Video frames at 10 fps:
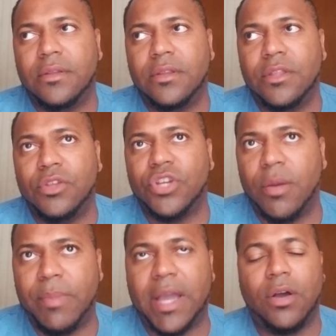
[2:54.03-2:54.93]
you
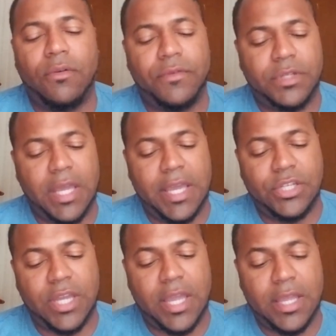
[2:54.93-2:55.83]
jump back over to
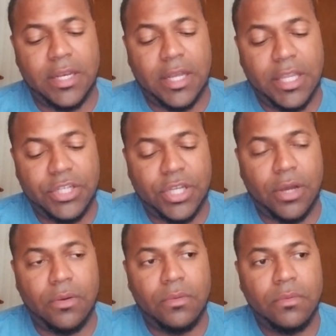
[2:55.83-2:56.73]
AJ and
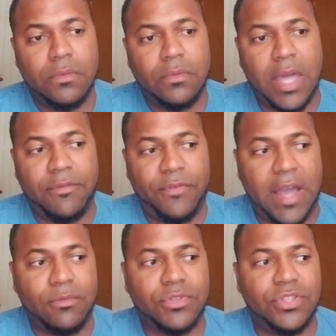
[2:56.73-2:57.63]
Klitschko. That
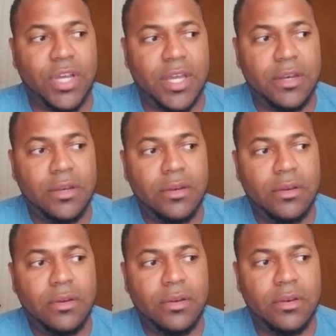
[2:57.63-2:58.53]
fight was done.
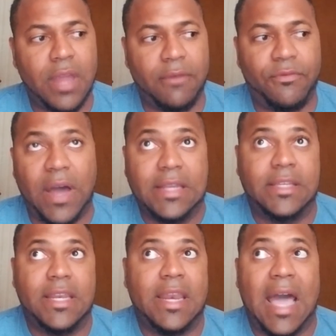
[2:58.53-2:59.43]
That fight
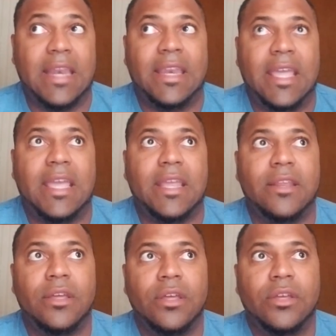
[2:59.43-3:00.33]
did not
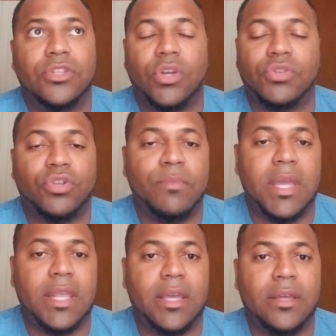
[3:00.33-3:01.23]
need social
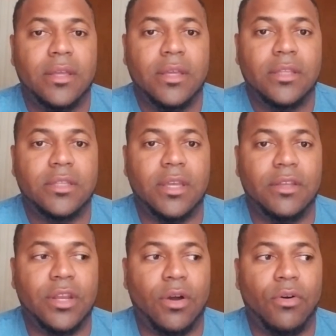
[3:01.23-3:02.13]
media
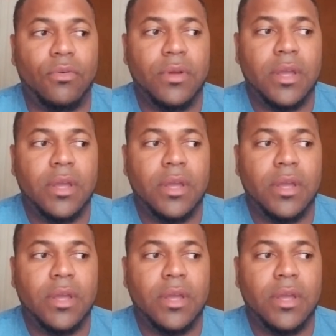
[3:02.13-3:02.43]
to,